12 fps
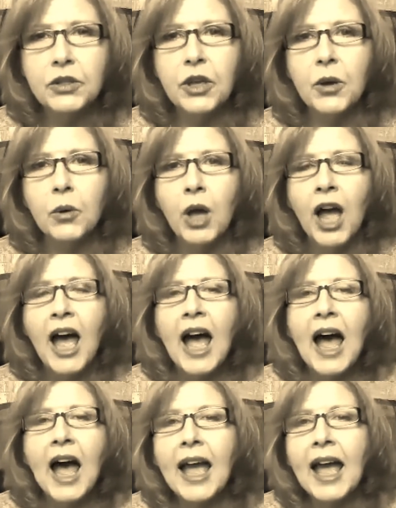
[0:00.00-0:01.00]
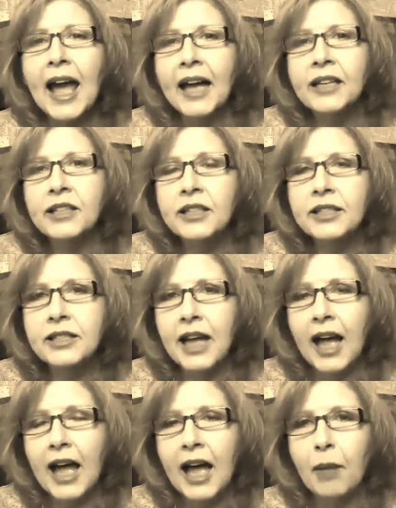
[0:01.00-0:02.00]
So I had to
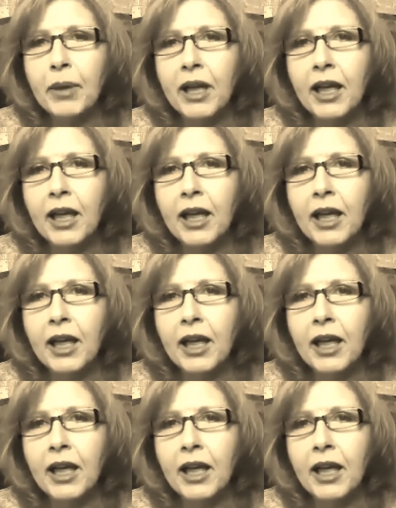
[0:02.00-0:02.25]
stop